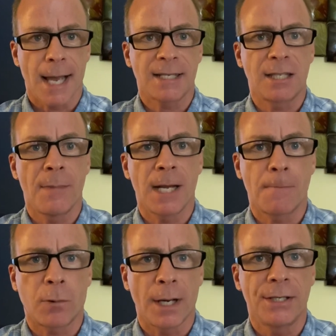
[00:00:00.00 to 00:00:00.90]

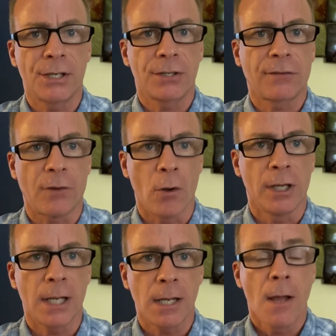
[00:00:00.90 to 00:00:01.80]
estimated prices
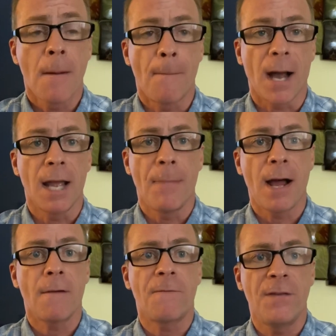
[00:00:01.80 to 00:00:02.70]
falling by
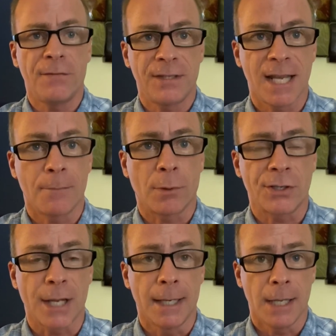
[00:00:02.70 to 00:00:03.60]
about
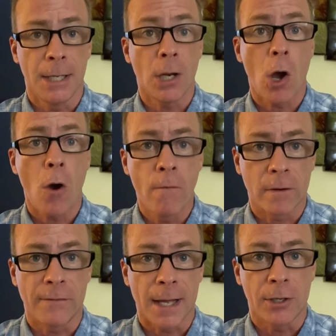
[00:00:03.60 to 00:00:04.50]
15% in
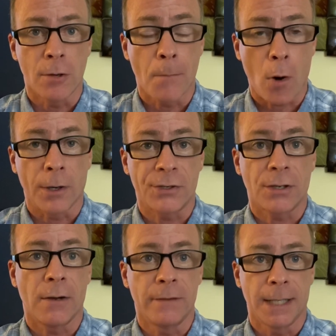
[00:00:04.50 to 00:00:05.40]
overvalued parts
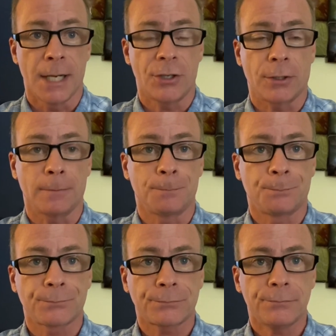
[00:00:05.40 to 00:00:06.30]
of the nation.
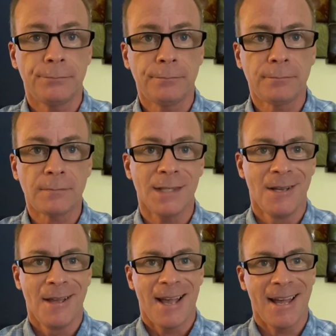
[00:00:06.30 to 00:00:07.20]

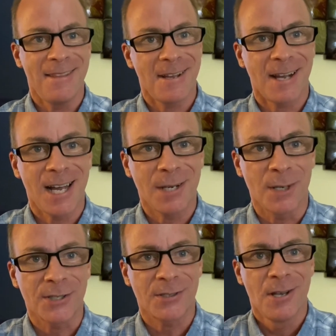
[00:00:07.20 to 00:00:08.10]
And the
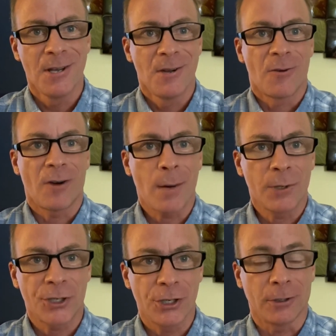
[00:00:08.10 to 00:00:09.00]
economist,
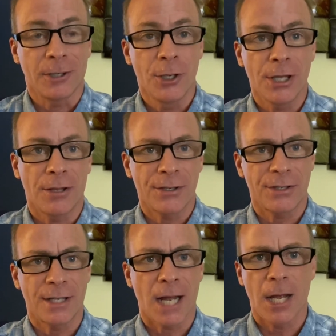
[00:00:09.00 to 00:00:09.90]
Robert Schiller, this
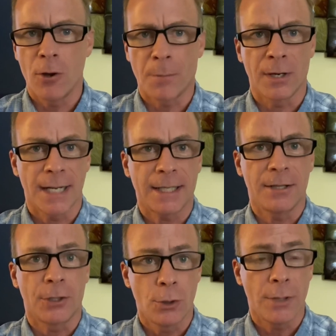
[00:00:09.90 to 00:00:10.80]
is the guy who predicted
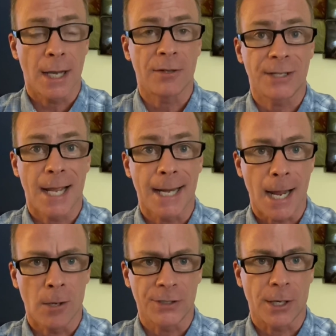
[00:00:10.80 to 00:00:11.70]
the 2008
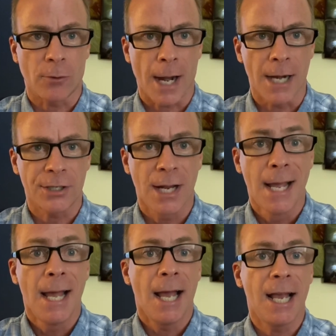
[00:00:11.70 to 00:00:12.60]
housing crash,
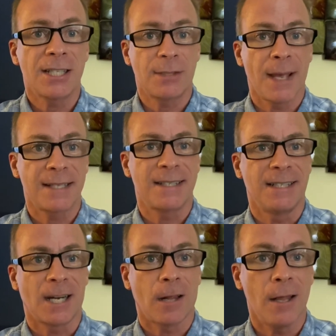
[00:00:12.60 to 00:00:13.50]
estimates the
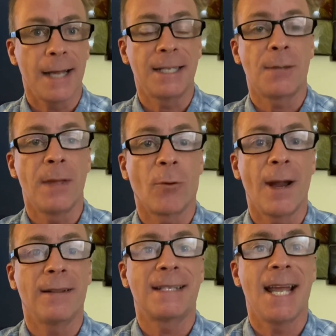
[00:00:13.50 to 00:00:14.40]
decline to be
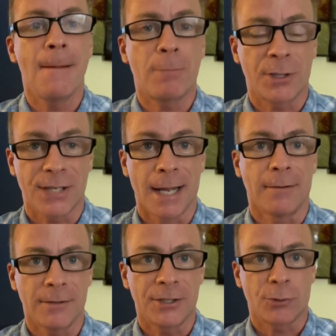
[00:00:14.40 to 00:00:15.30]
around 10%,
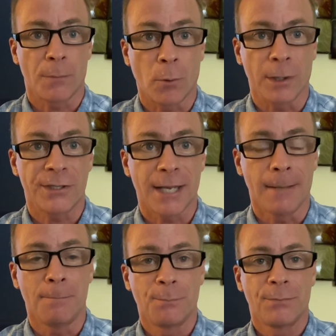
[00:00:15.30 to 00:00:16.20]
this report
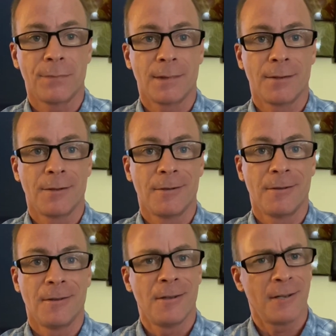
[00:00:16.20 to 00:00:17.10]
said.
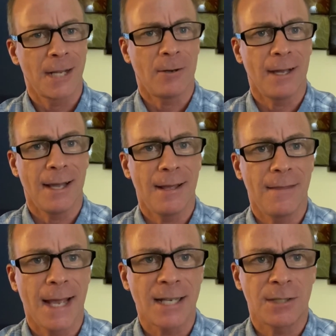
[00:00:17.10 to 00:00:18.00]
Now,
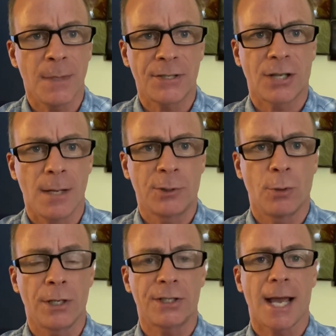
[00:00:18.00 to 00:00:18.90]
the estimates come
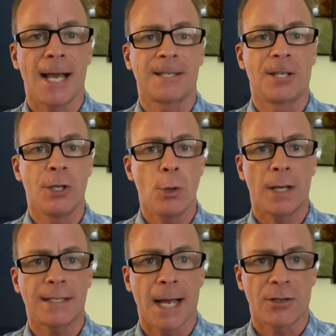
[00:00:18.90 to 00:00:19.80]
to us as the
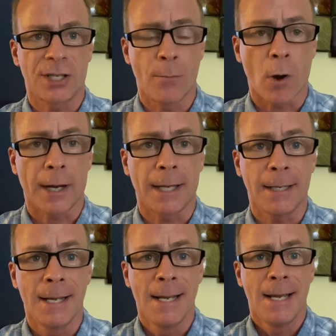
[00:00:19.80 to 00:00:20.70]
U.S. housing
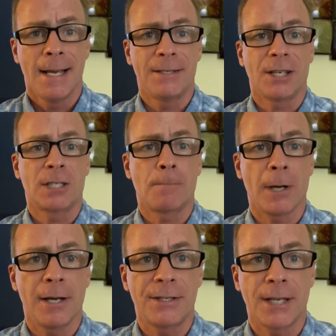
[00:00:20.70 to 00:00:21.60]
market is
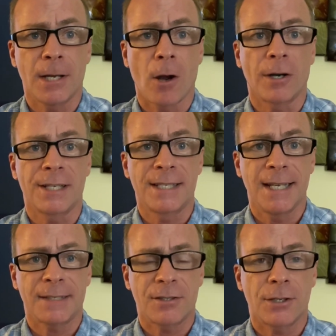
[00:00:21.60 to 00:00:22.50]
experiencing our
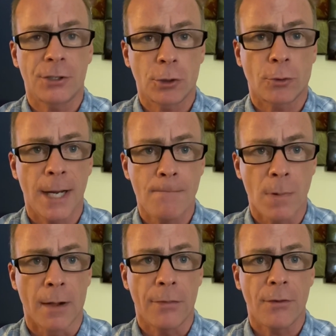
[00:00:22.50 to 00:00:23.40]
6th straight
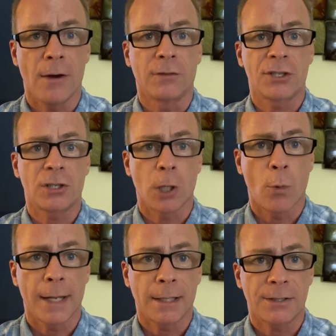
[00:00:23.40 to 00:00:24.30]
month of
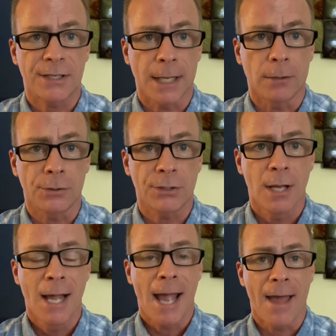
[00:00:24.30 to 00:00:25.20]
slowing sales,
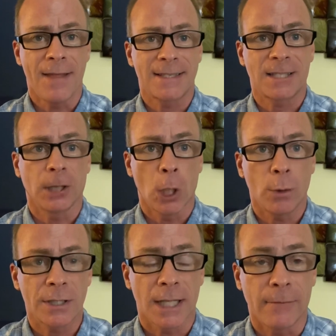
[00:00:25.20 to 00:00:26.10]
and that's the
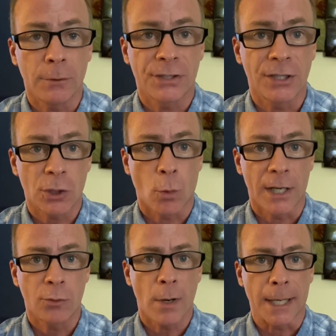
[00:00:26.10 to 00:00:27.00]
lowest level since
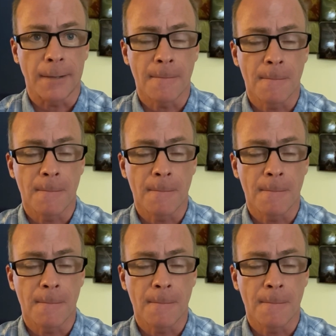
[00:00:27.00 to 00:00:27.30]
2020.